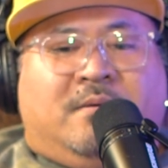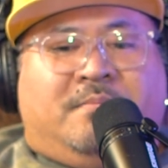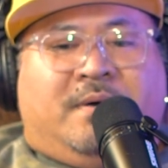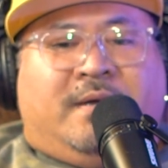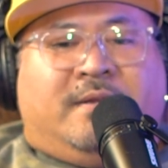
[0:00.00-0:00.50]

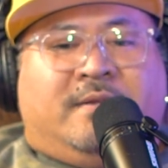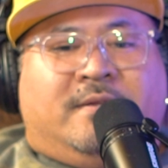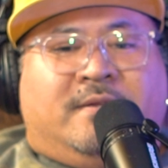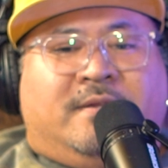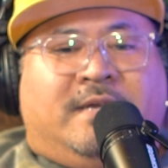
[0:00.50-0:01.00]
but
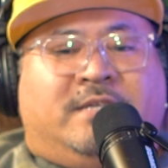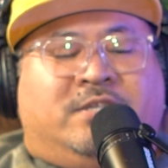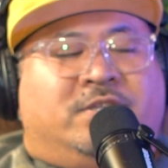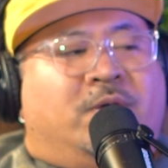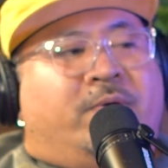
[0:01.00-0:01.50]
it
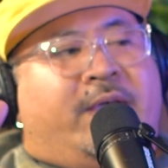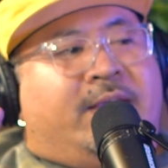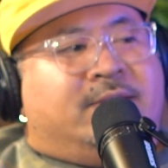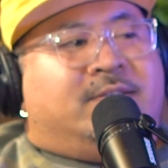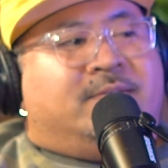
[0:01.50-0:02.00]

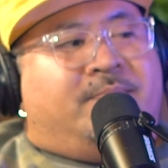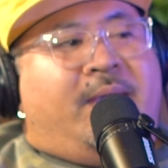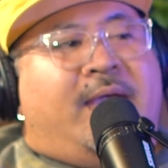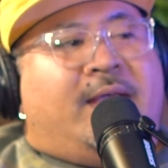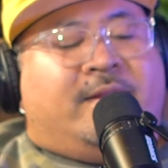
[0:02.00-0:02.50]
showcased this
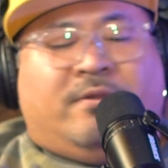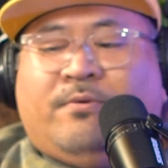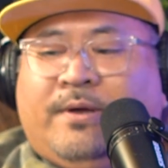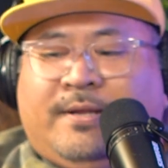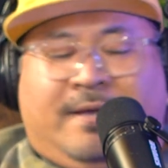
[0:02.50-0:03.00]
man
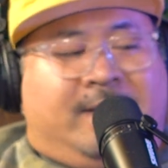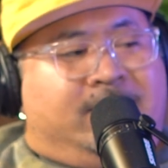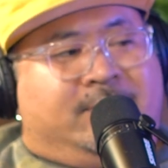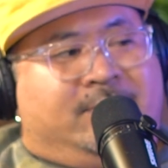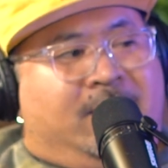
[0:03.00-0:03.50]
doing that
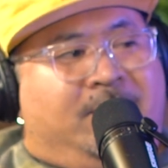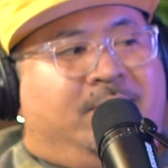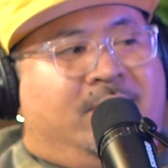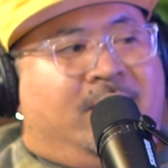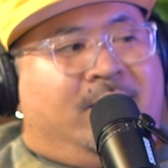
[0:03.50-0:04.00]
same
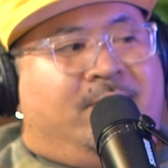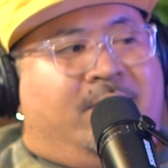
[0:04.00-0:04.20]
thing,